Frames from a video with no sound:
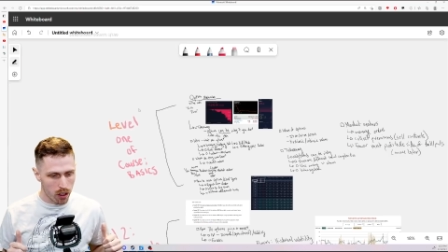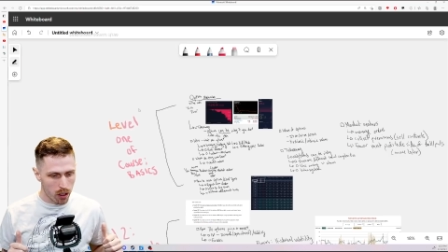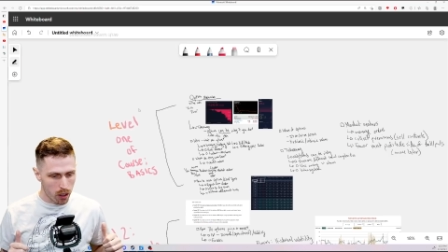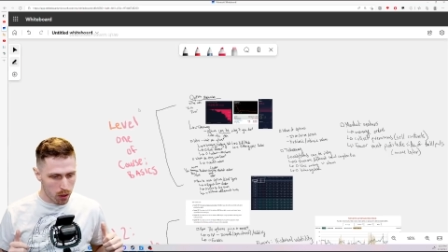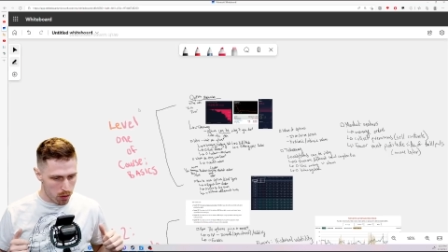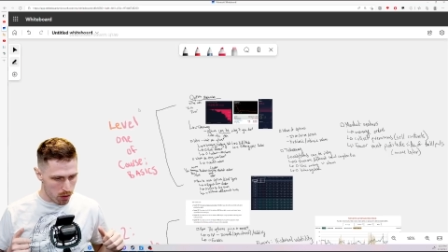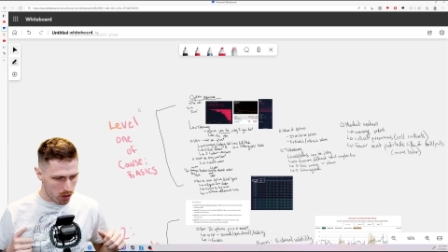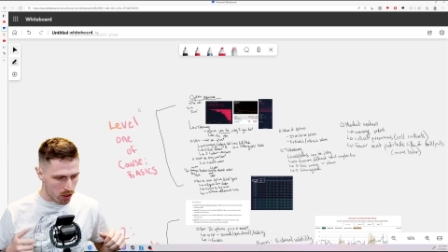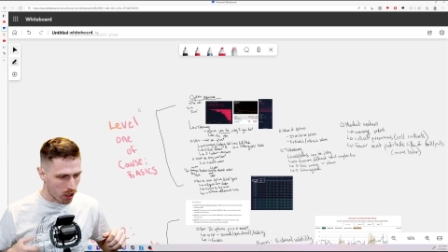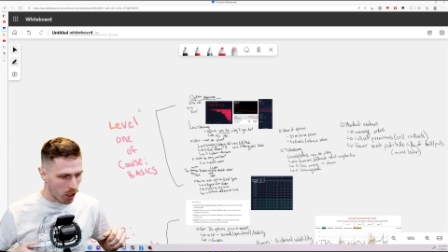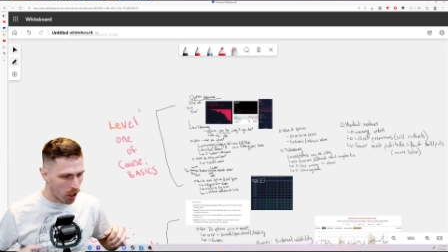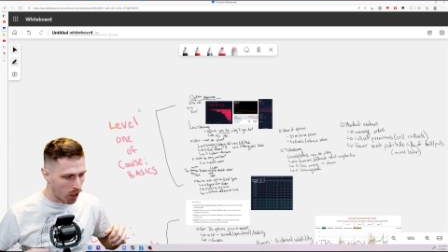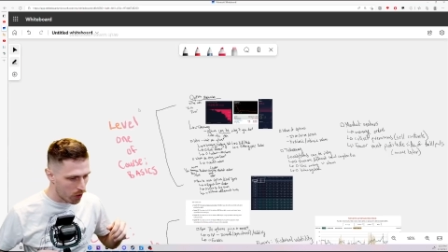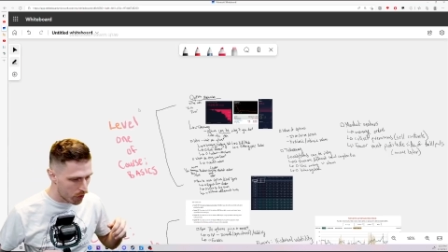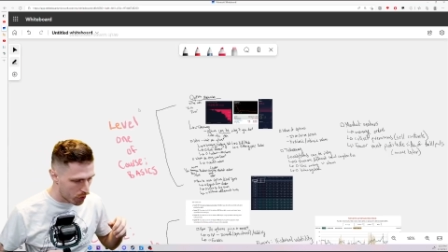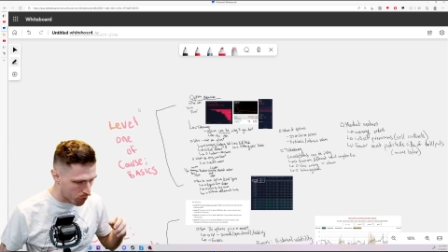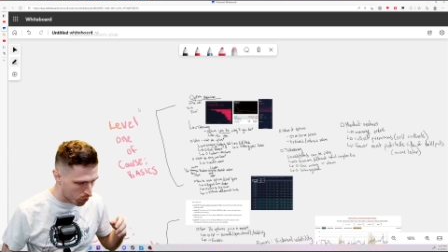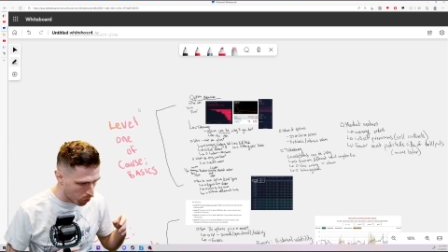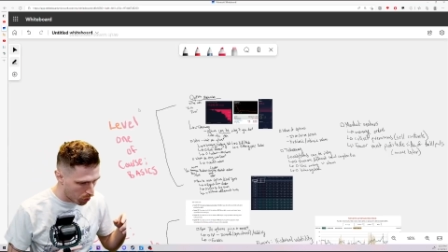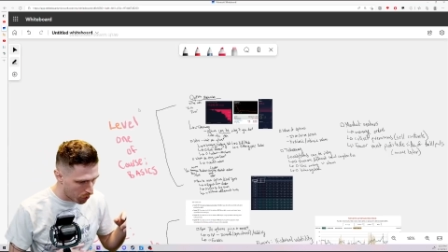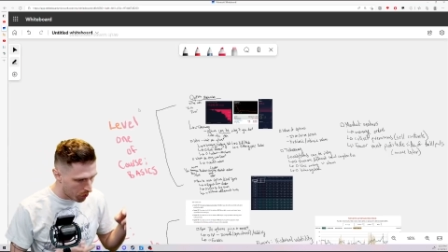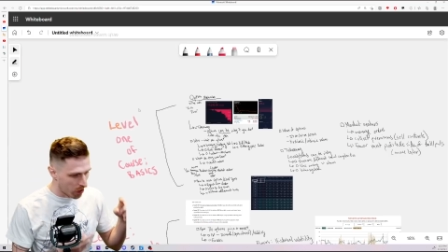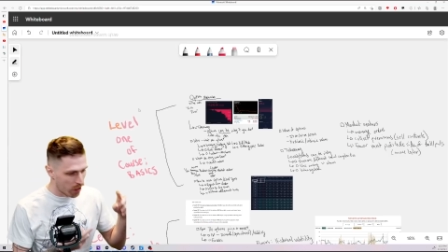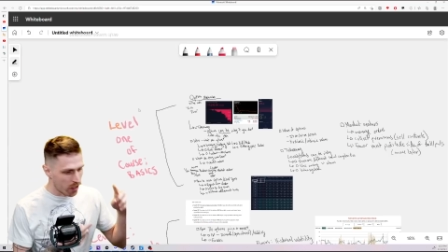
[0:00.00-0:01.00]
It was called
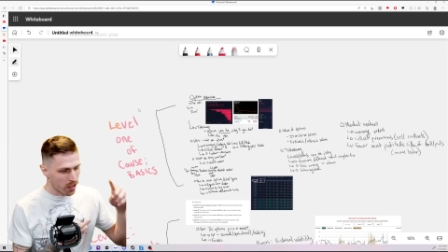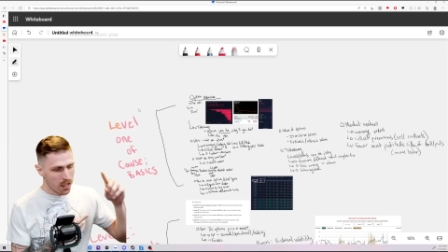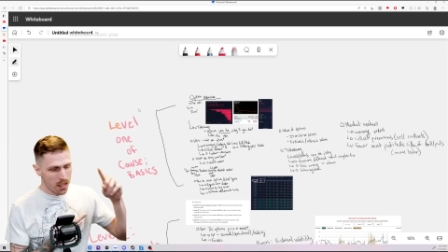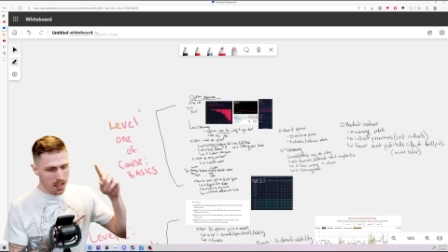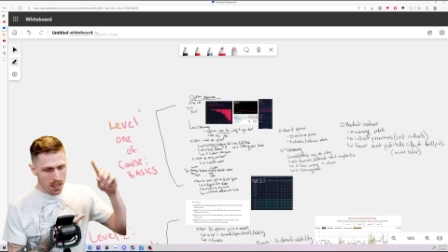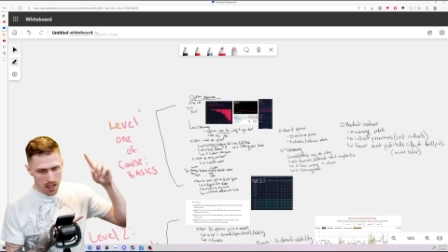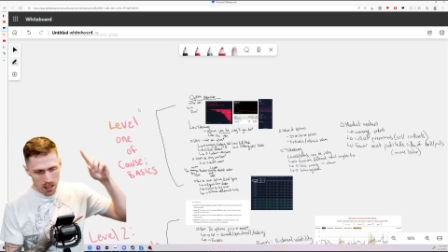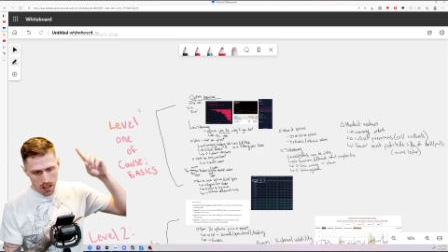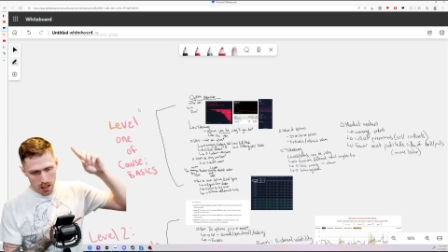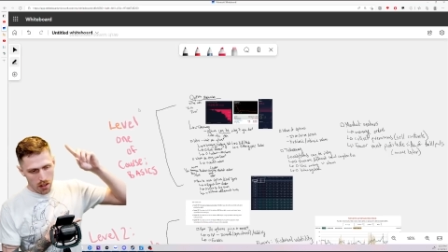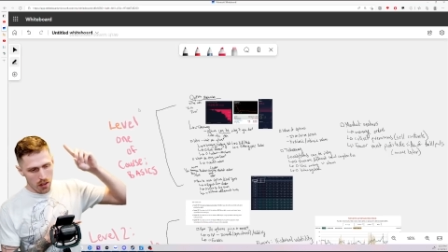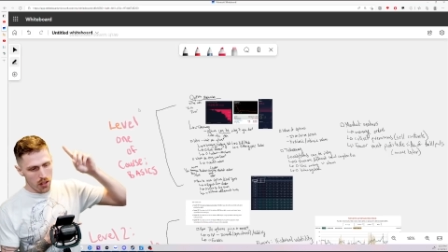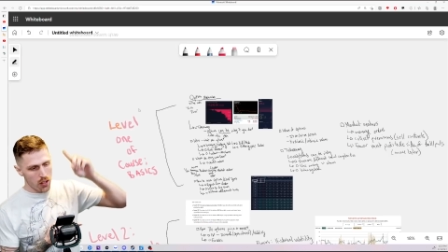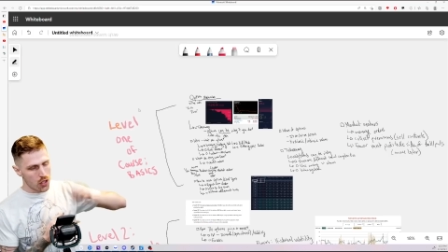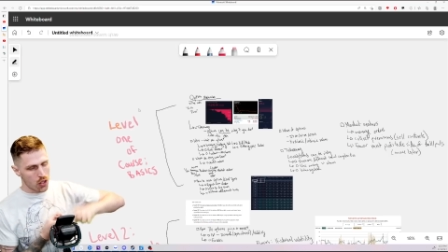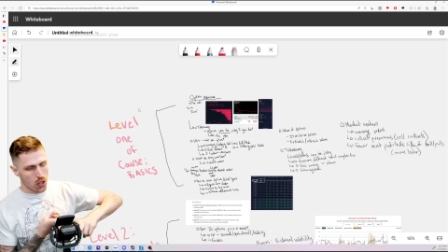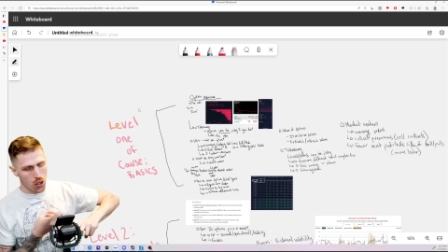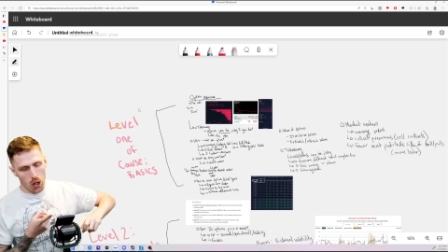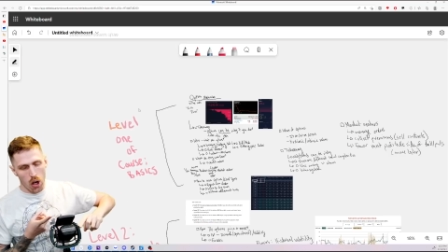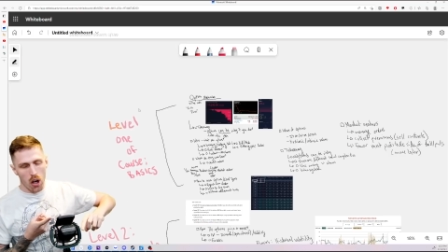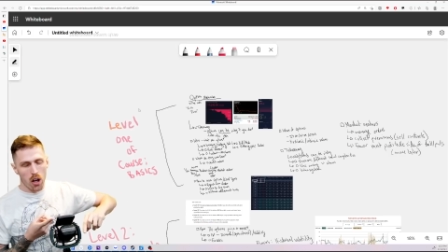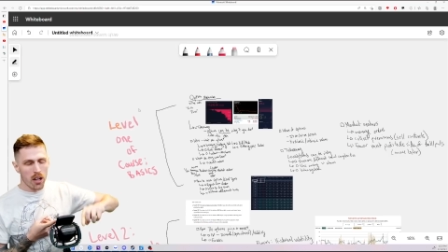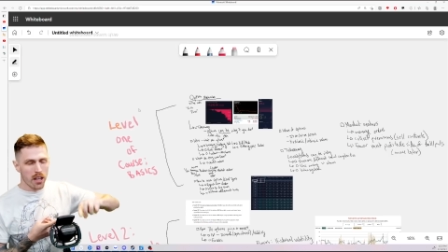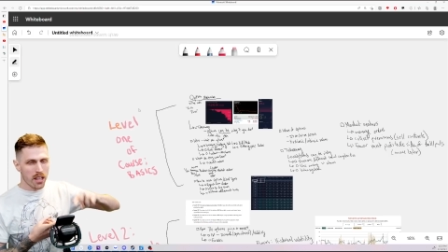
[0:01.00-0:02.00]
sort of the
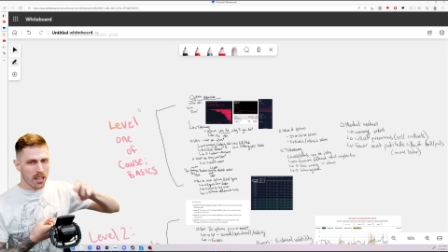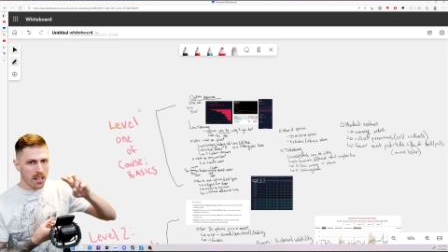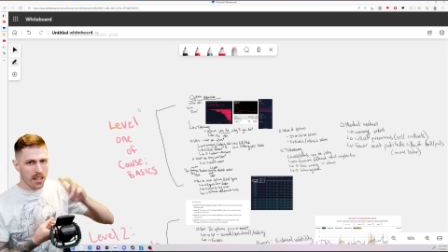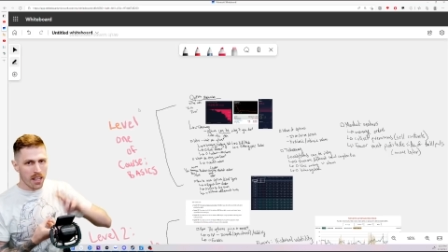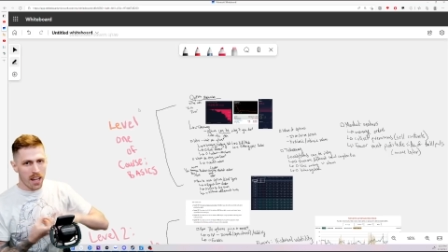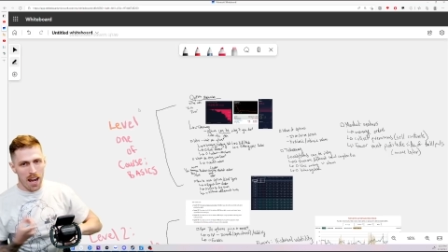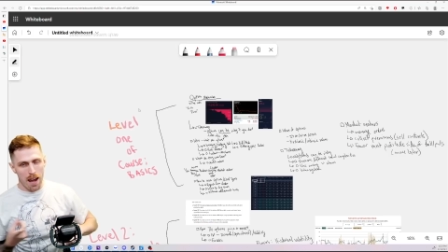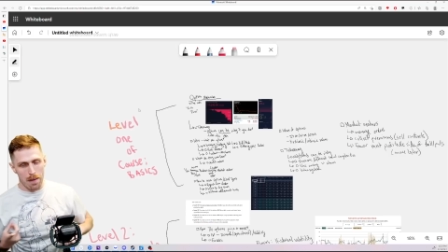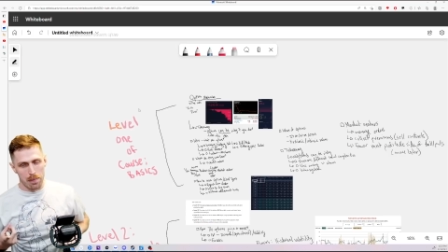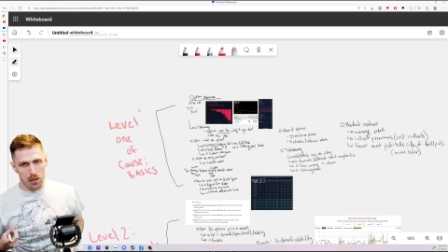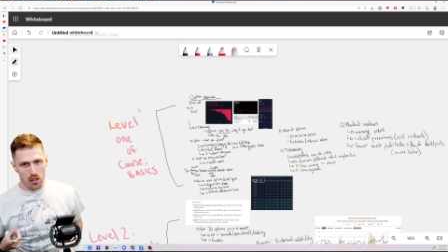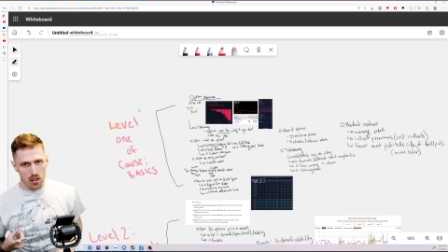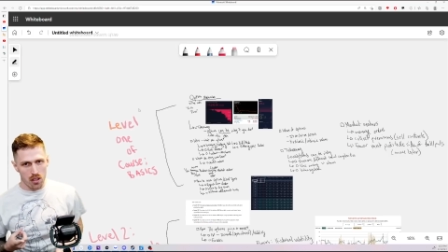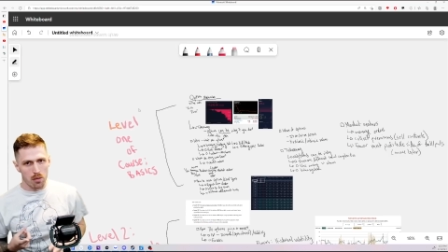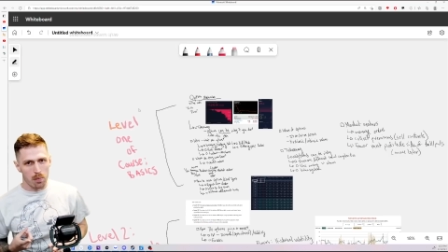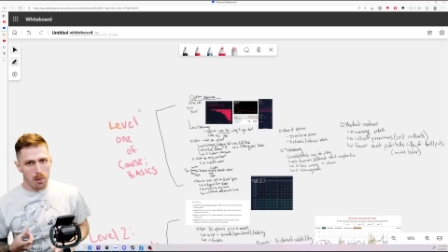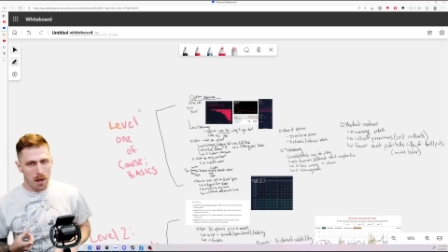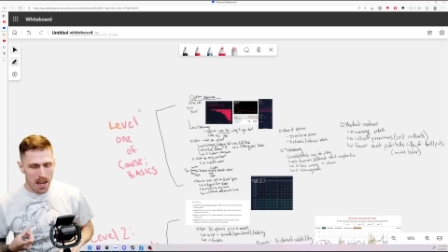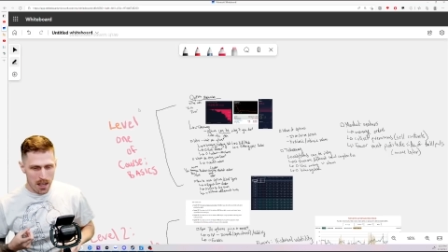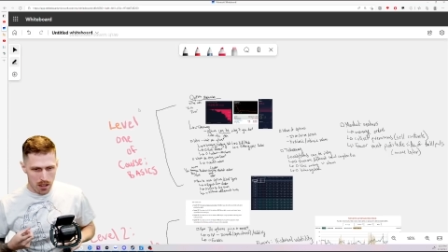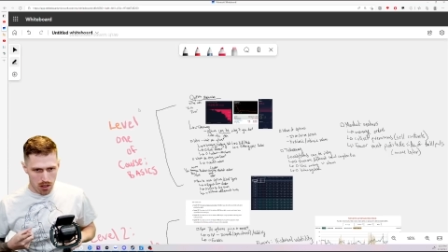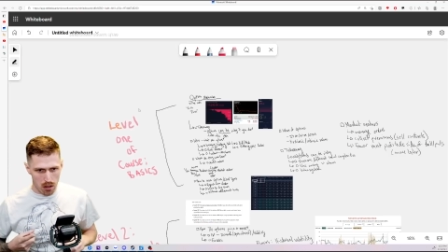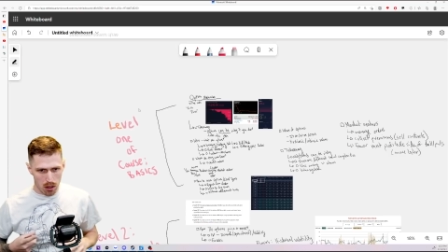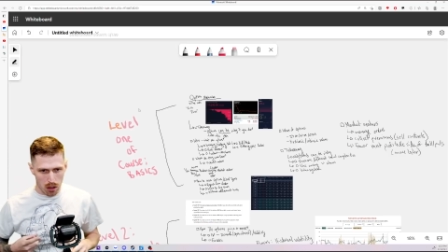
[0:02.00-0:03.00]
charting and options
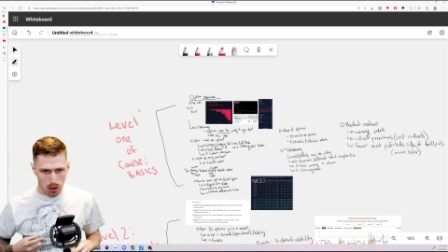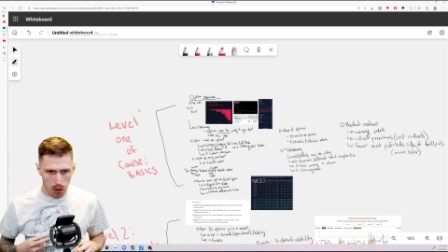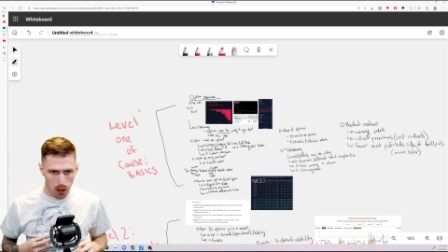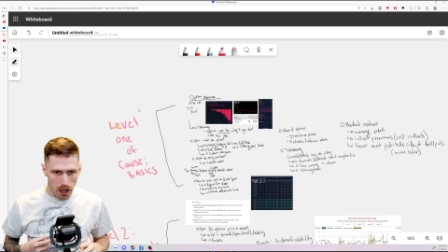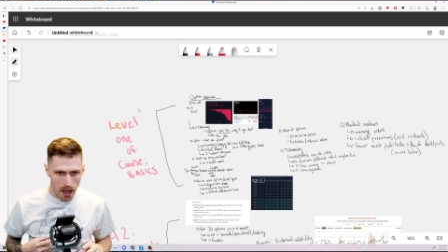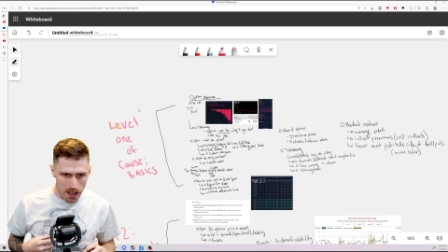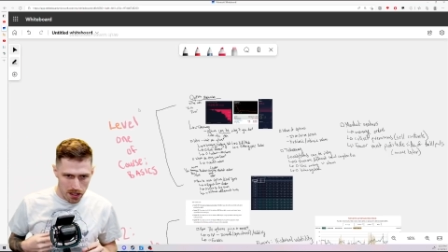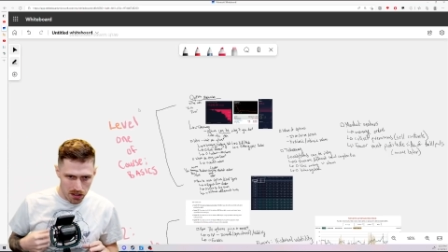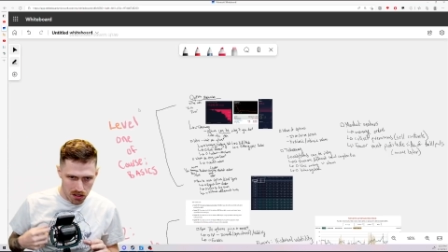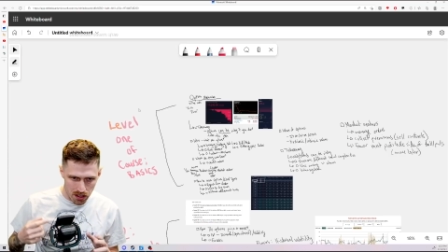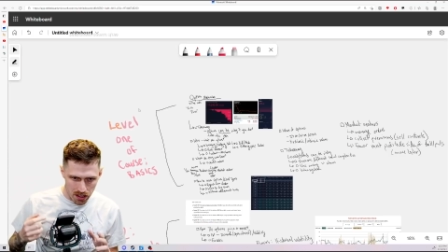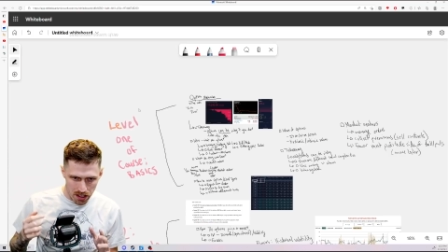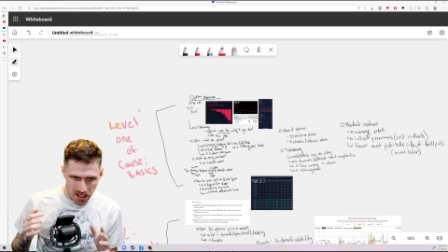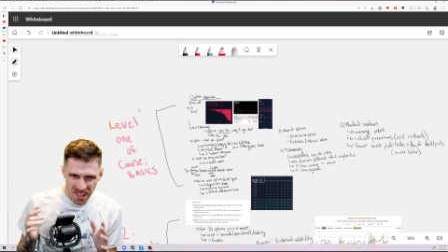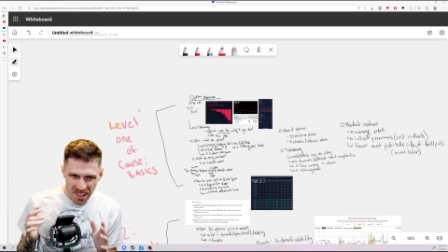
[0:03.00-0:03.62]
masterclass, and